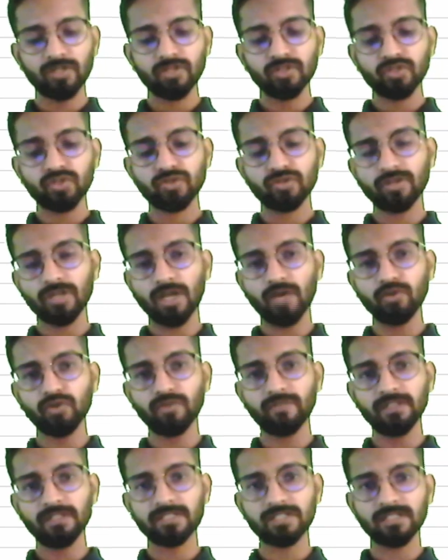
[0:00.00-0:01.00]
so now you
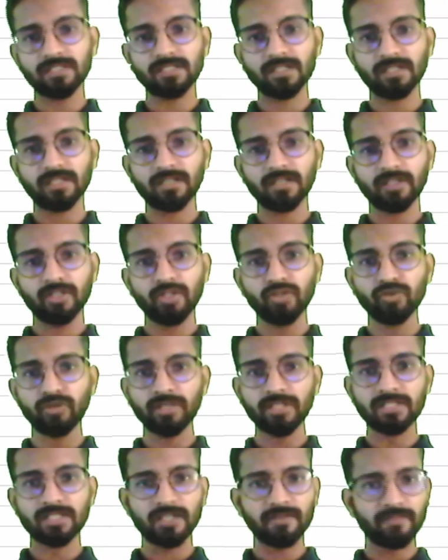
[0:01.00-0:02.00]
will say, sir, you
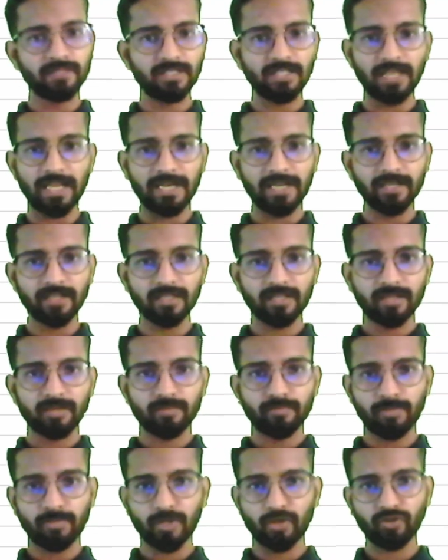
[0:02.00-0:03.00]
received the land
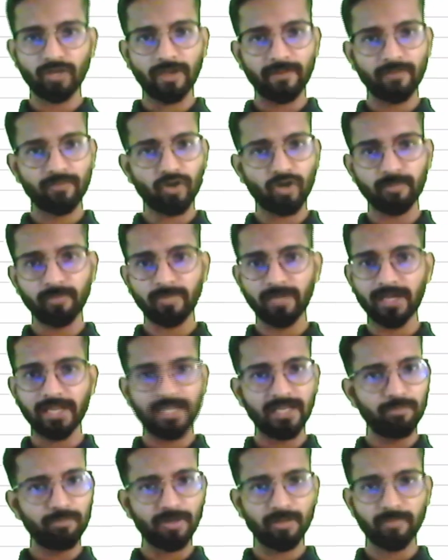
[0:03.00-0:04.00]
but you have not made
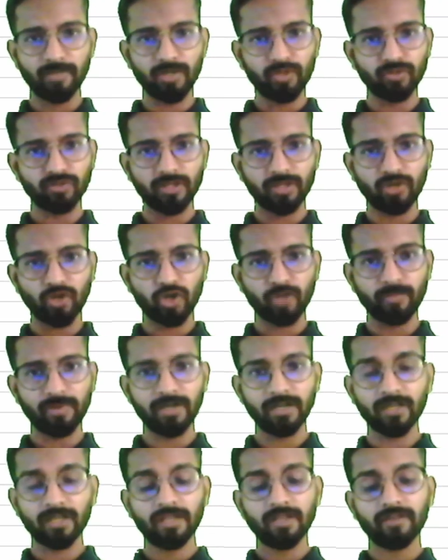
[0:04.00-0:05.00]
any payment to the
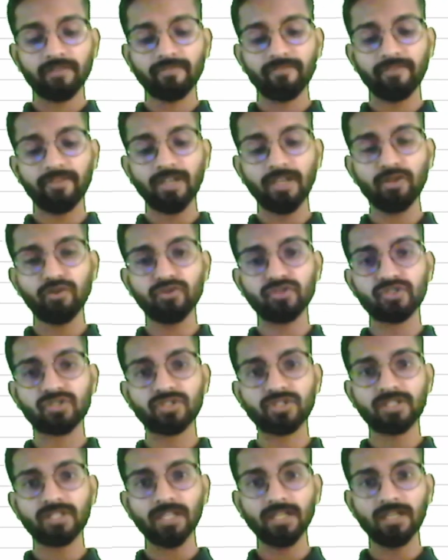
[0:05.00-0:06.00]
government. Will you
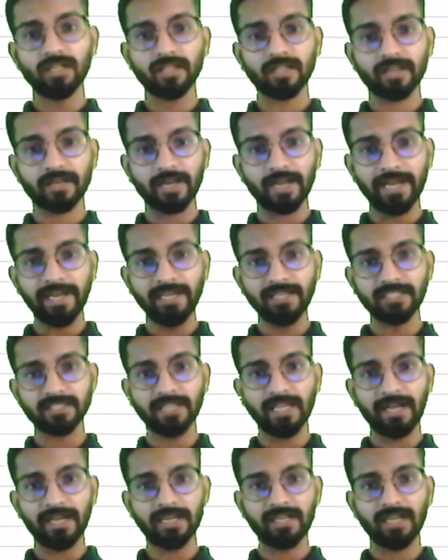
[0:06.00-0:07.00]
still write
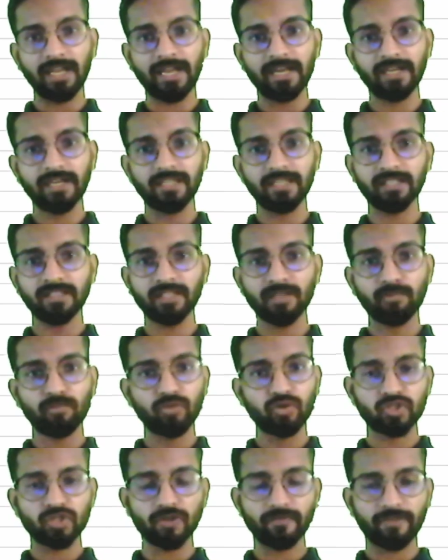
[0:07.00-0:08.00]
that land in the
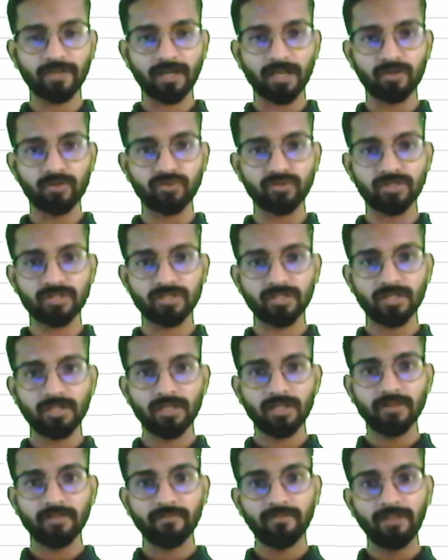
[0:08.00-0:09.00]
books of accounts?
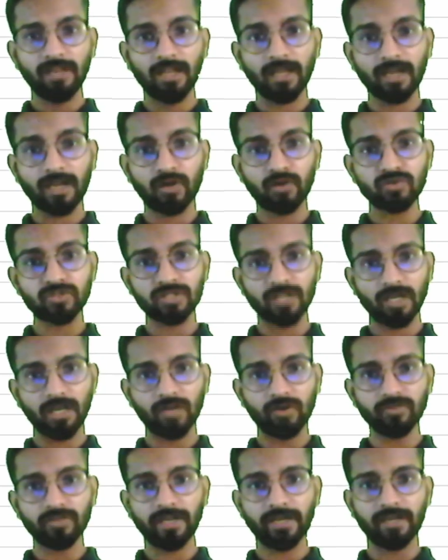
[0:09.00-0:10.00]
Will accounts
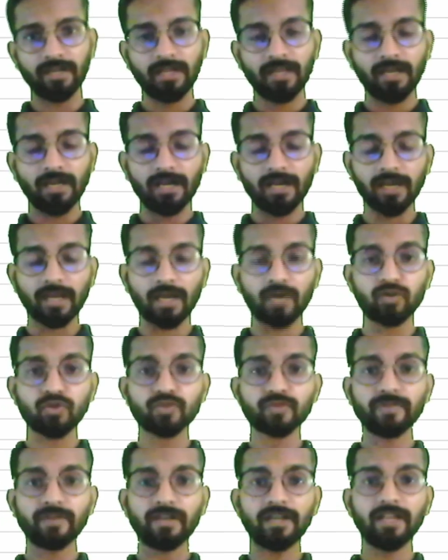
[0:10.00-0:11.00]
allow that?
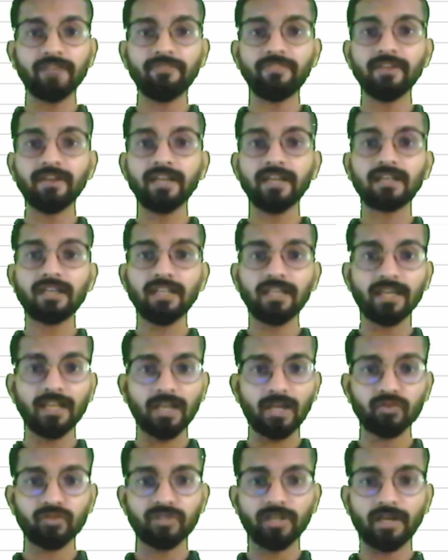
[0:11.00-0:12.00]
Accounts will definitely
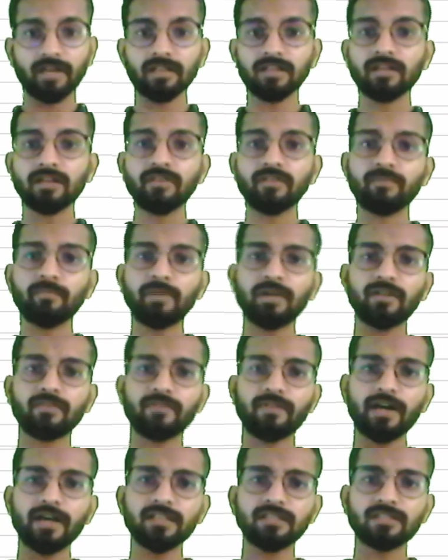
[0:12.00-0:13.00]
allow that. But
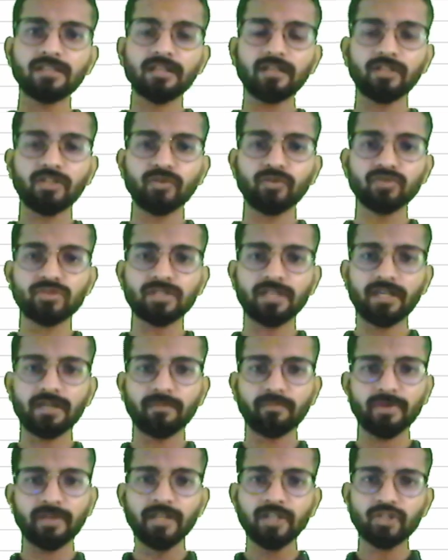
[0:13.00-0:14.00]
why, sir? You said
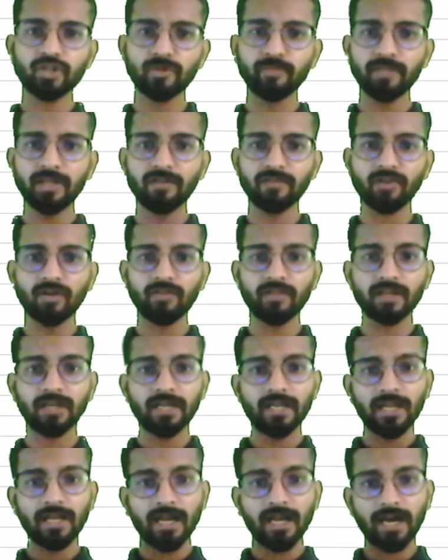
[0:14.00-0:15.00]
money should be involved.
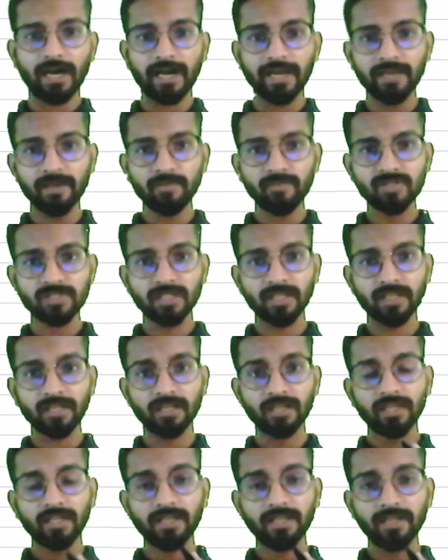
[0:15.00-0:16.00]
I am
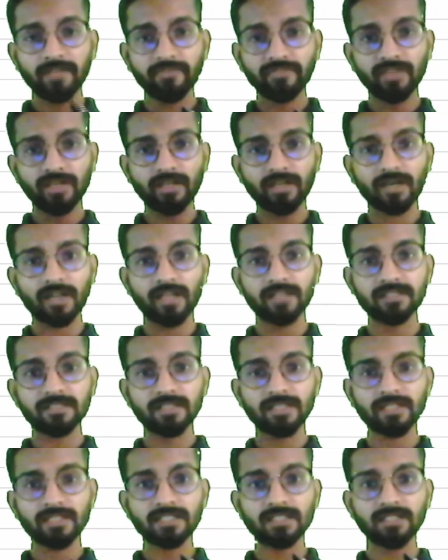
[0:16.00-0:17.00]
saying if the
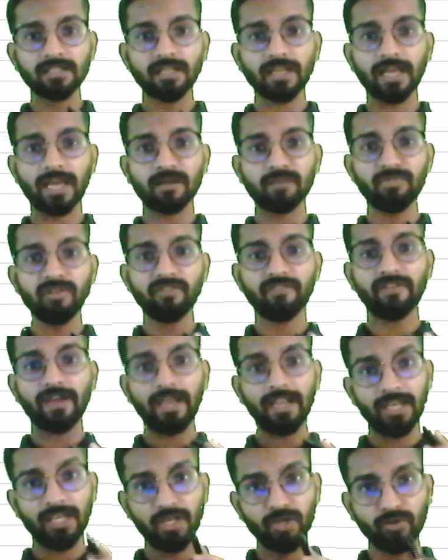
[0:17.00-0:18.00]
transaction can be
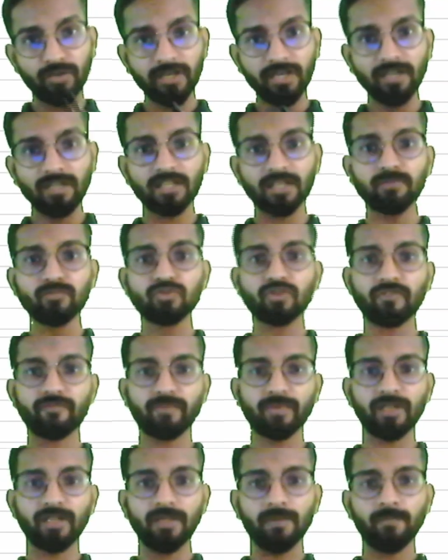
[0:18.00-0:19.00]
valued in terms of
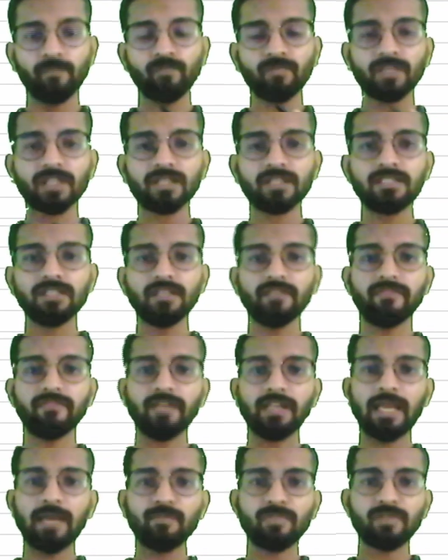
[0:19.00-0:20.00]
money. See,
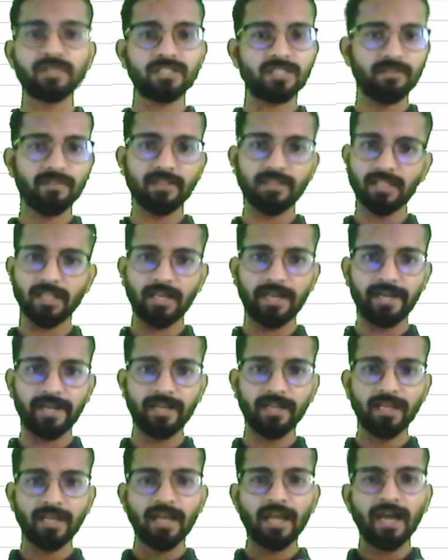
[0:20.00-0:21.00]
when I am receiving the
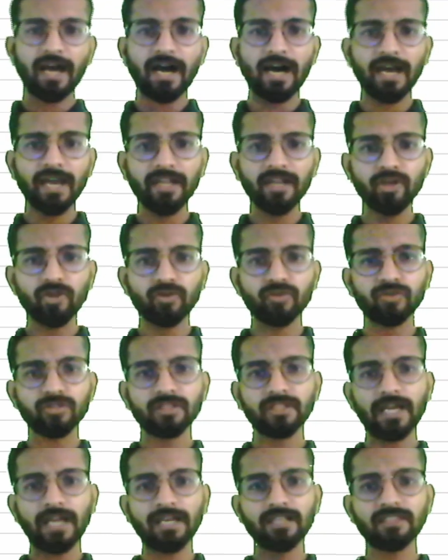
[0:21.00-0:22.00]
land, I know
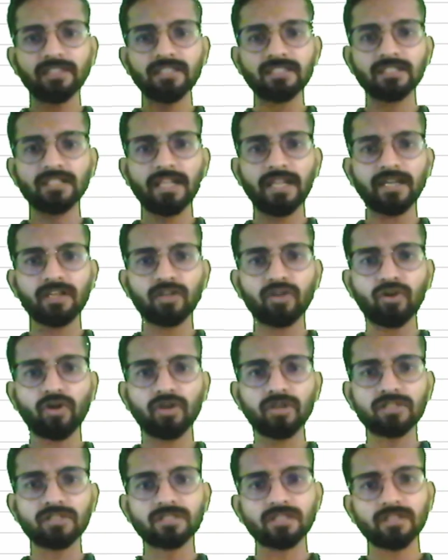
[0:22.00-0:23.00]
that this land
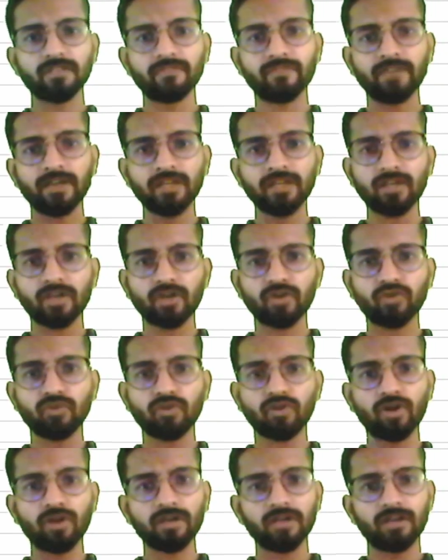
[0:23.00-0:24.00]
costs 1 crore
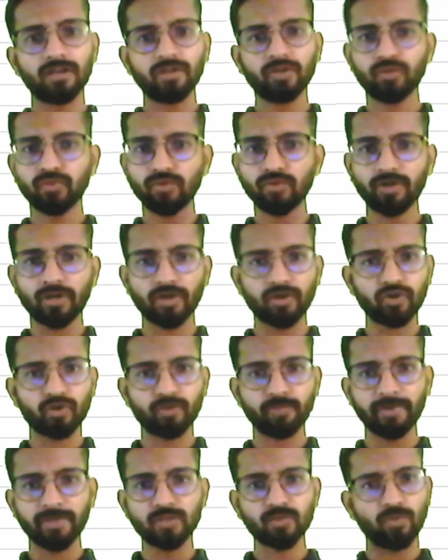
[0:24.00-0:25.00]
or 2 crore
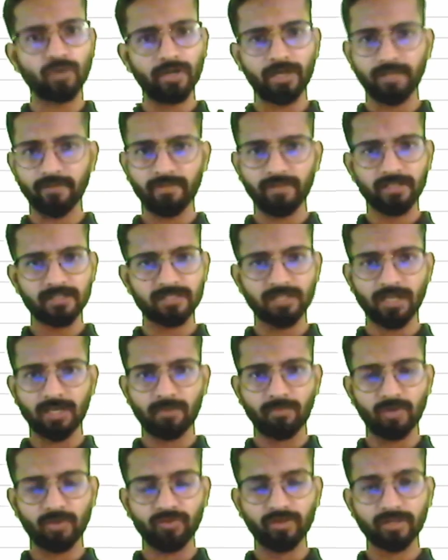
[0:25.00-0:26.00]
rupees, whatever is the
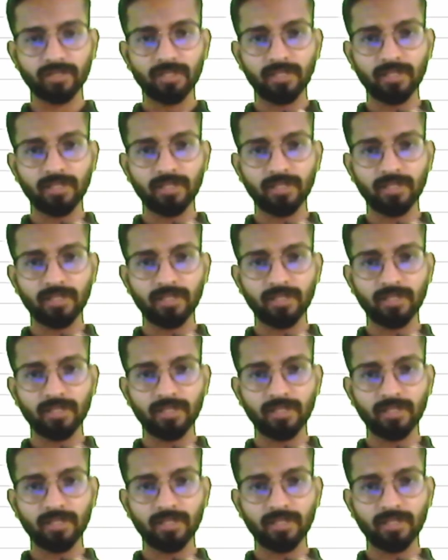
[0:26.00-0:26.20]
amount.